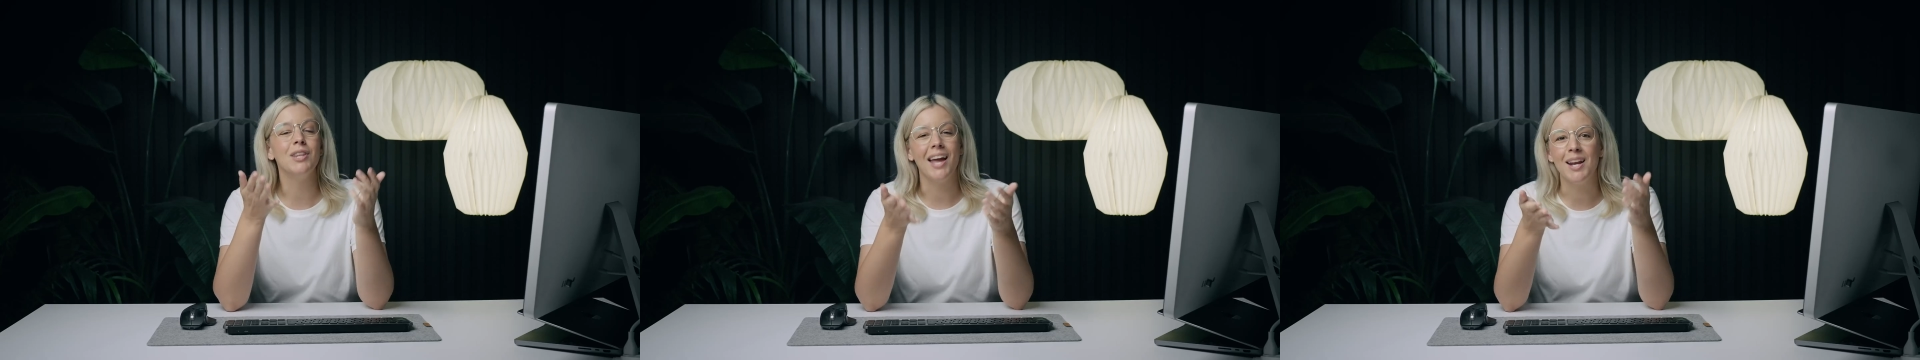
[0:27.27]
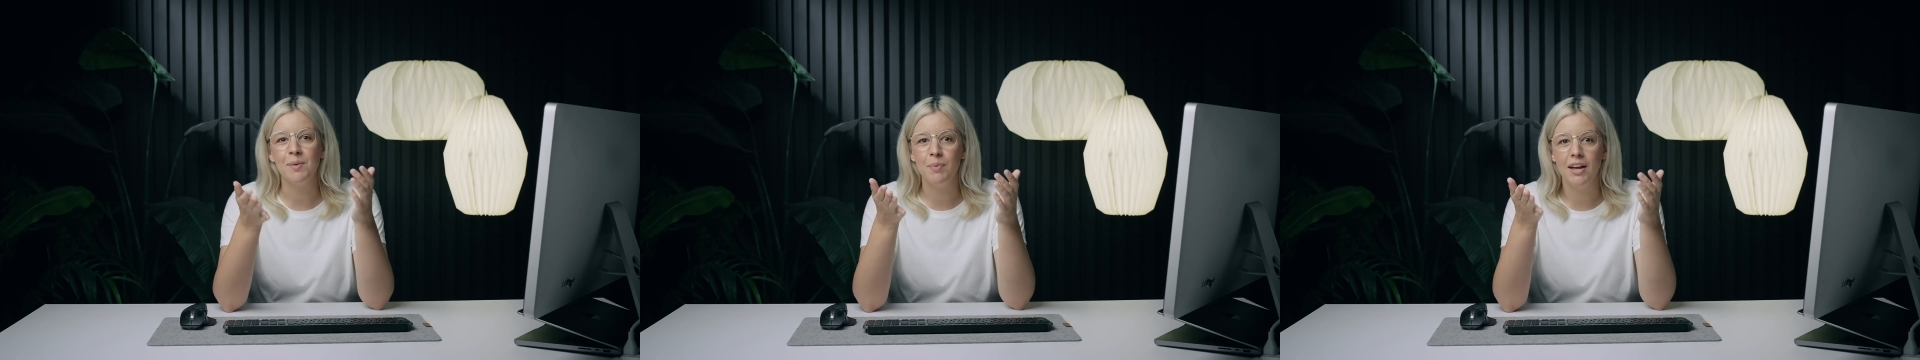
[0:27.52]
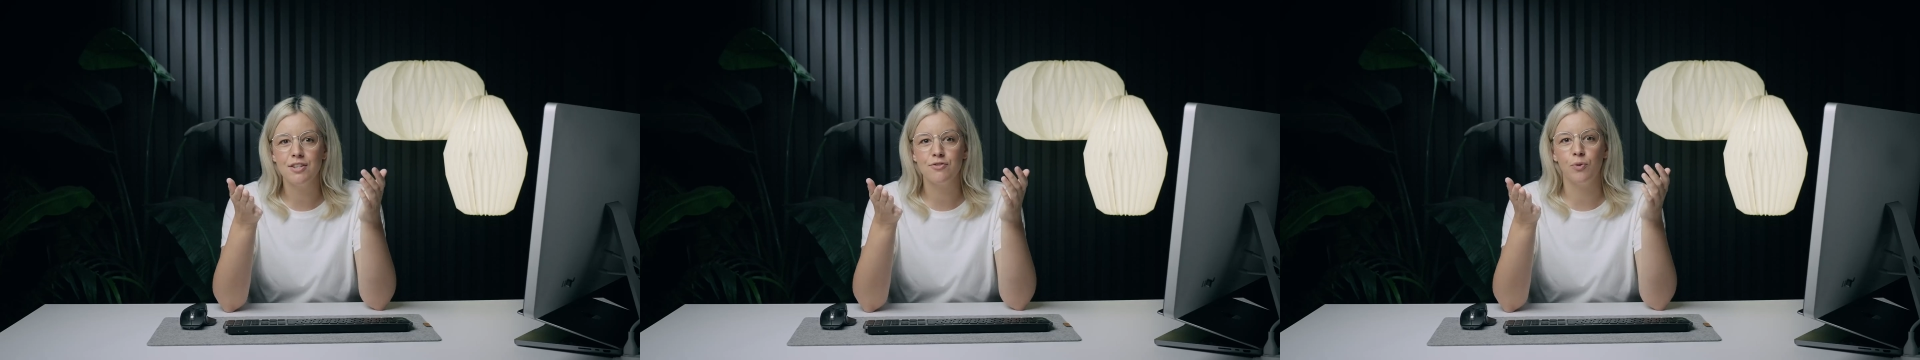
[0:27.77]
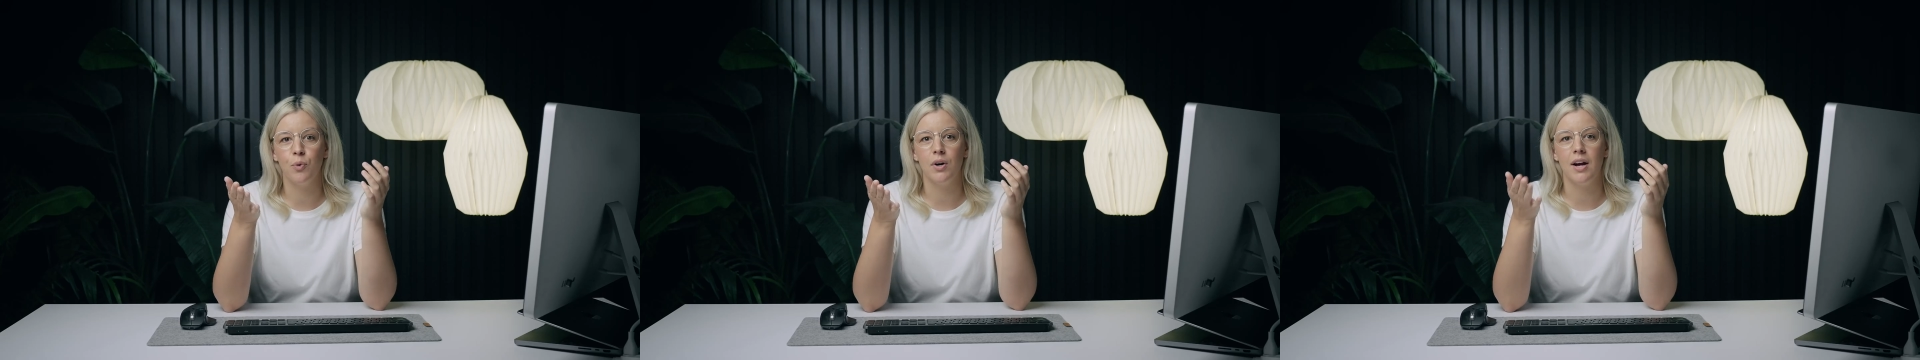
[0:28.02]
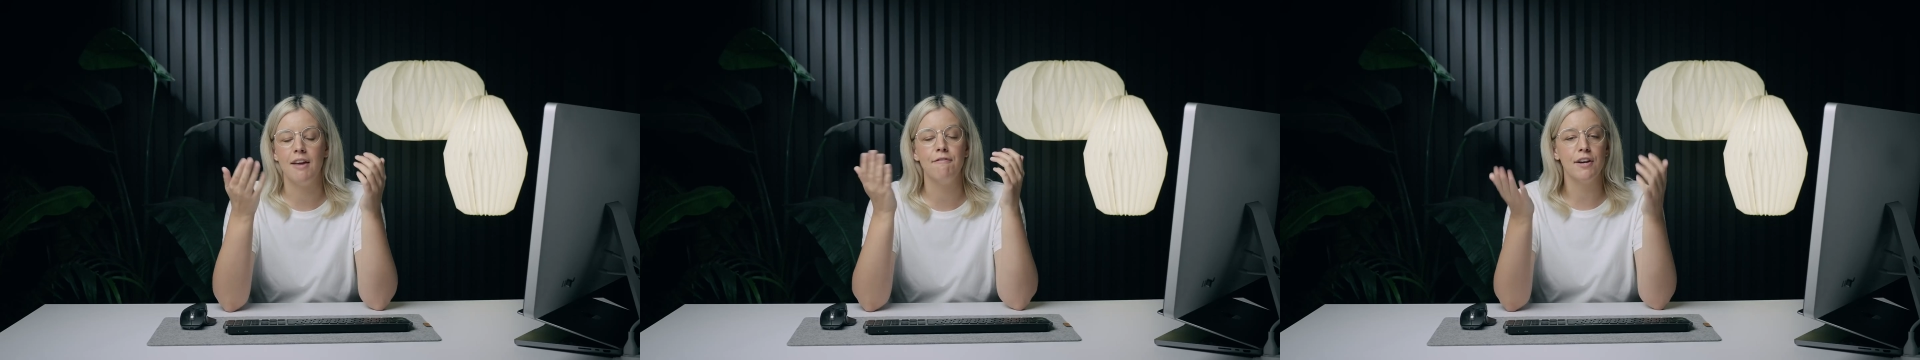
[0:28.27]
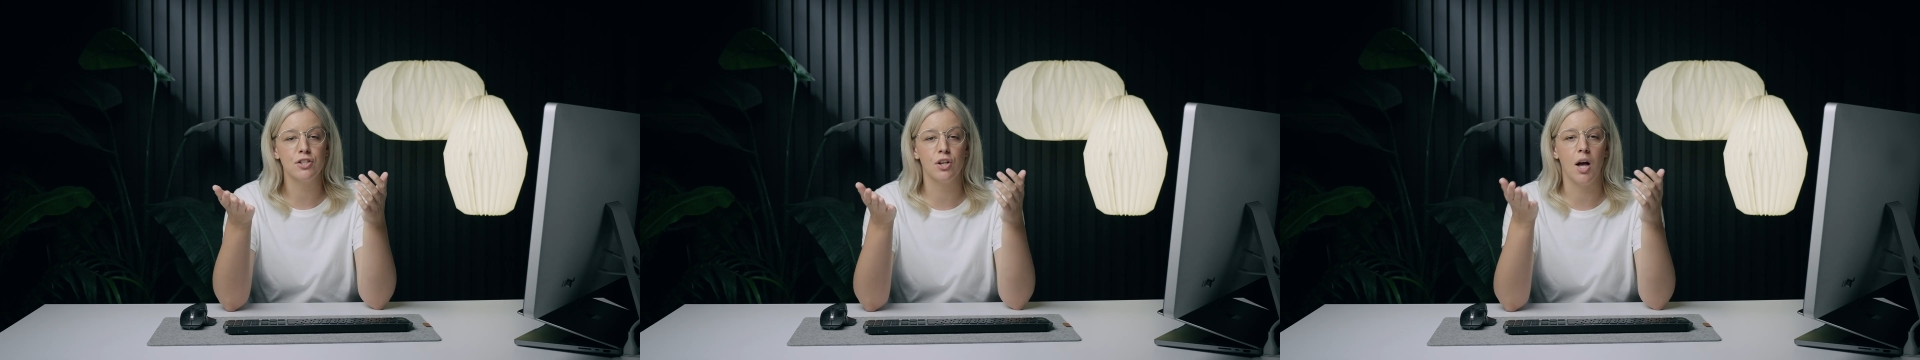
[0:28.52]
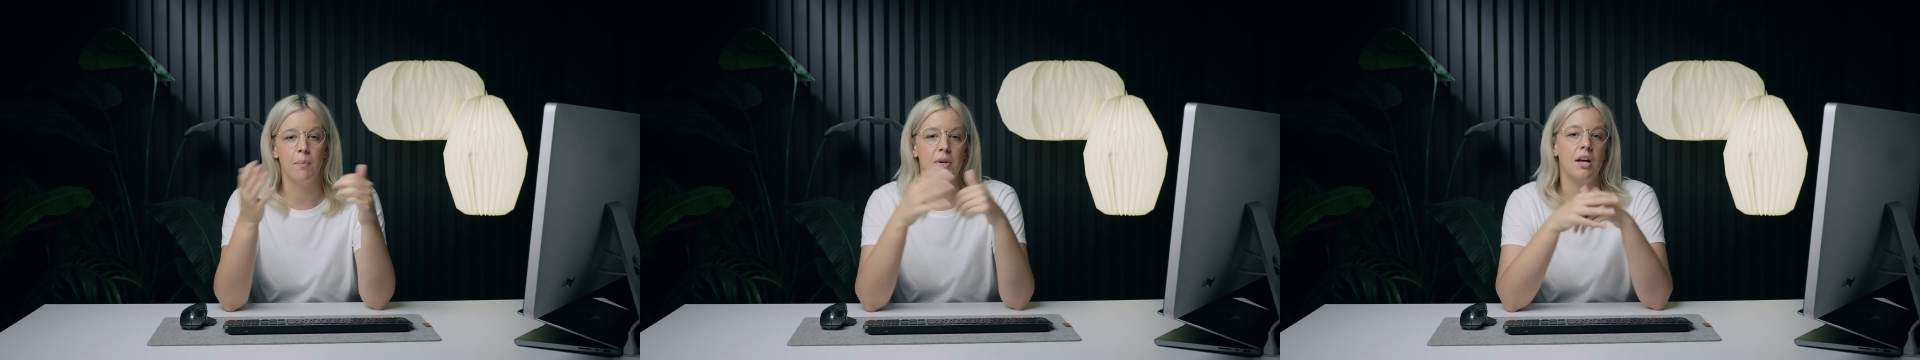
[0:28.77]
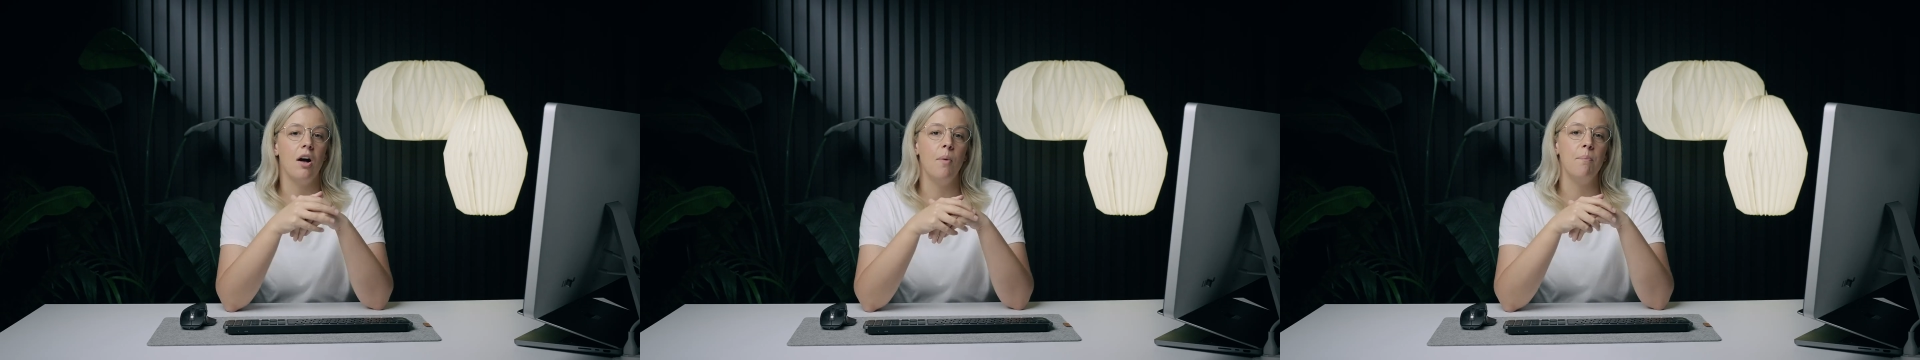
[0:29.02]
landing page for a fictional company
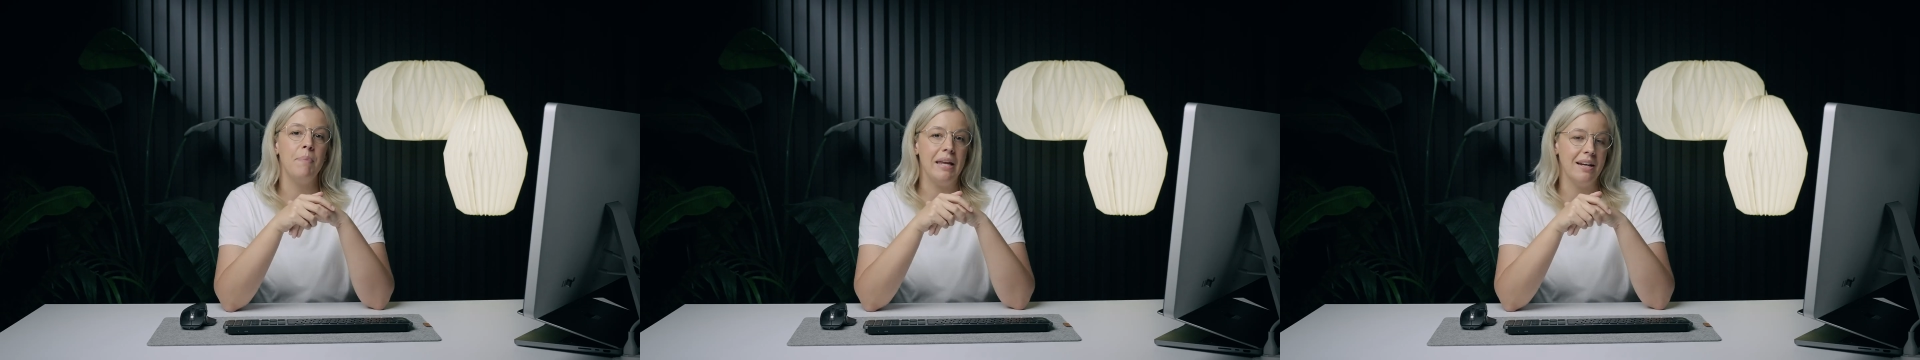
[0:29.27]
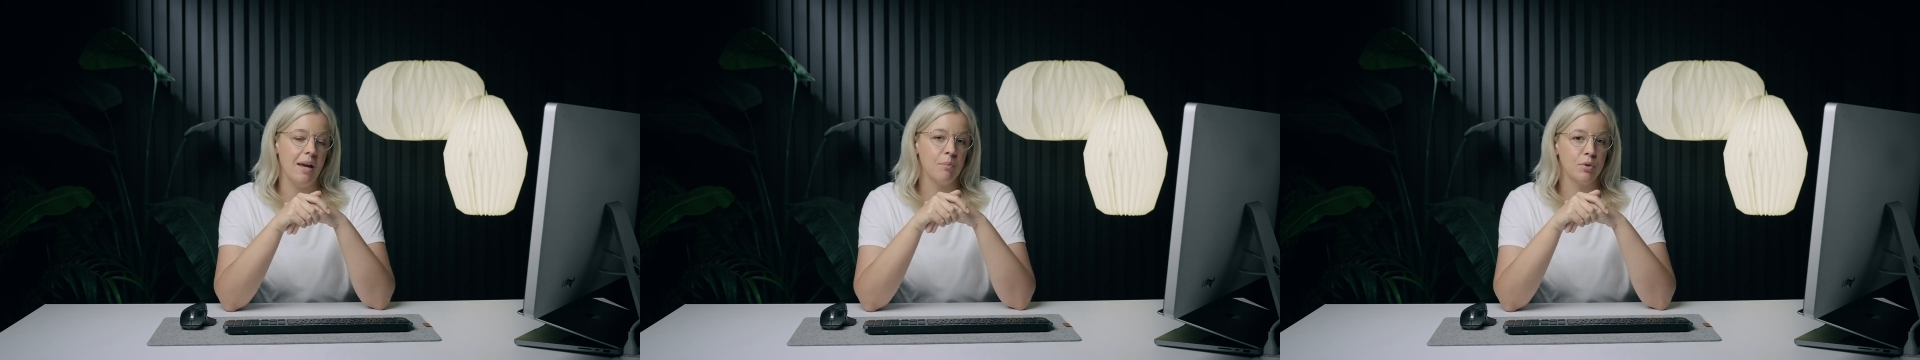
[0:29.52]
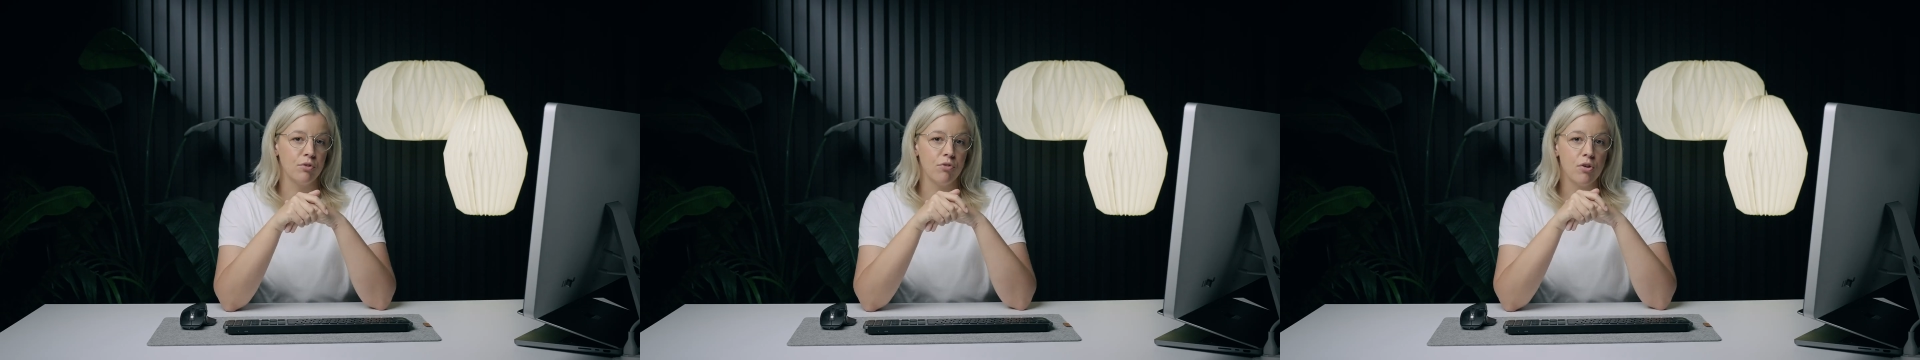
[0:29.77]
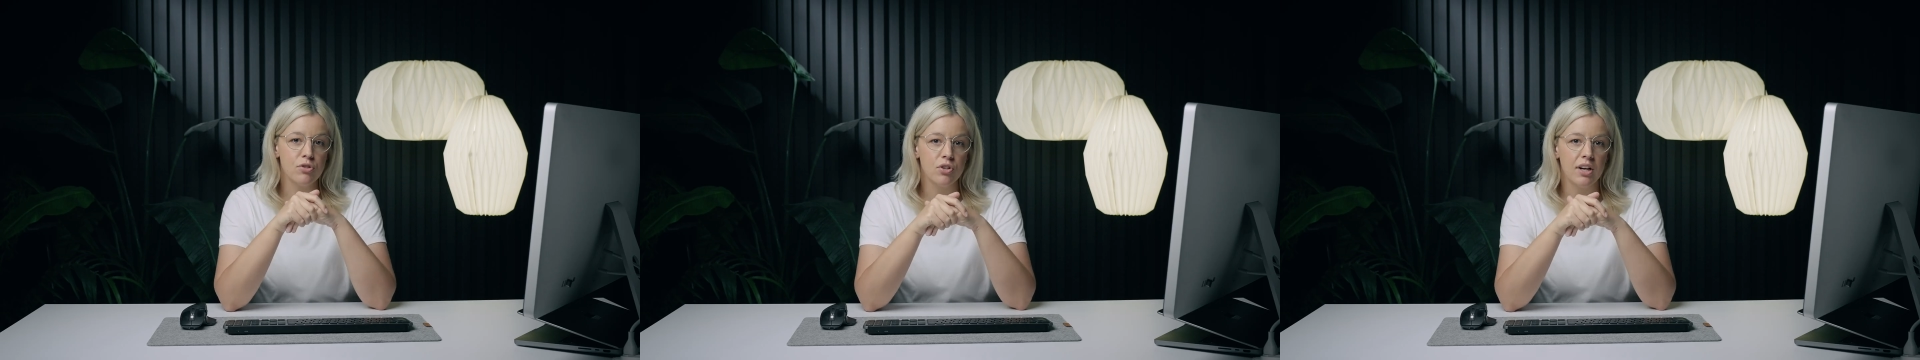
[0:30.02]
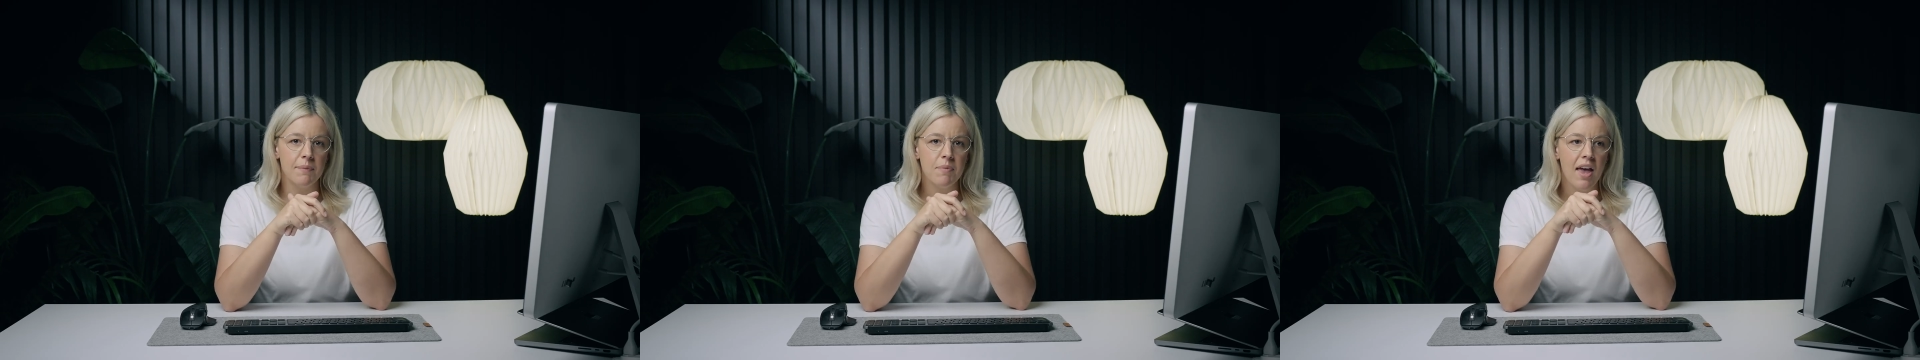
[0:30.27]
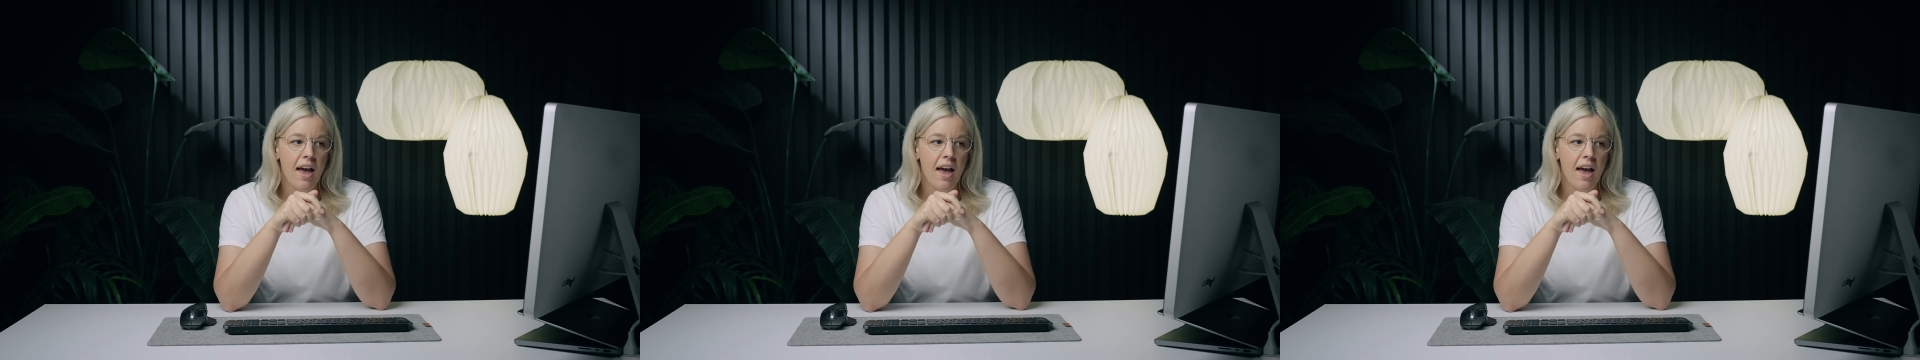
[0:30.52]
called Bean and Brew roastery.